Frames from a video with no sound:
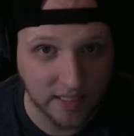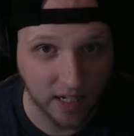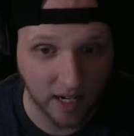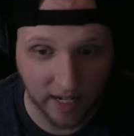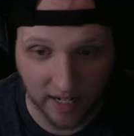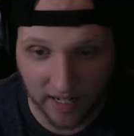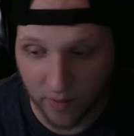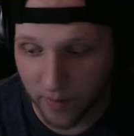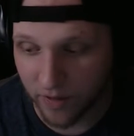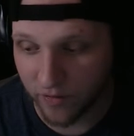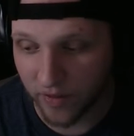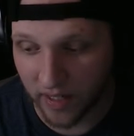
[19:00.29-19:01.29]
and get rid of
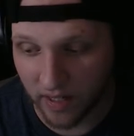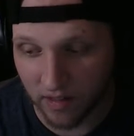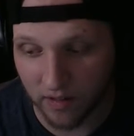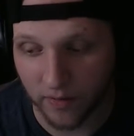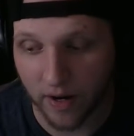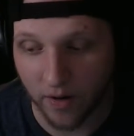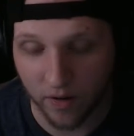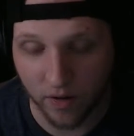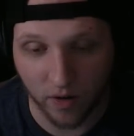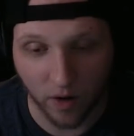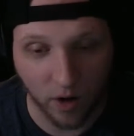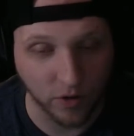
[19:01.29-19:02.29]
and clear out
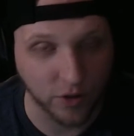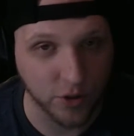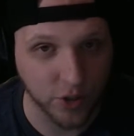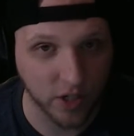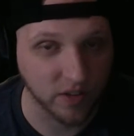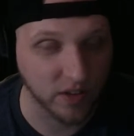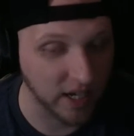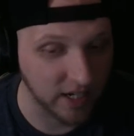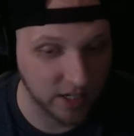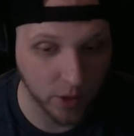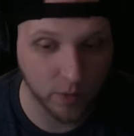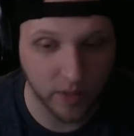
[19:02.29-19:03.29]
all the junk that I
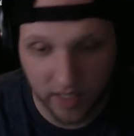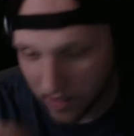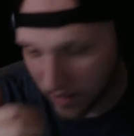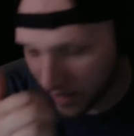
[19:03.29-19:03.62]
don't need.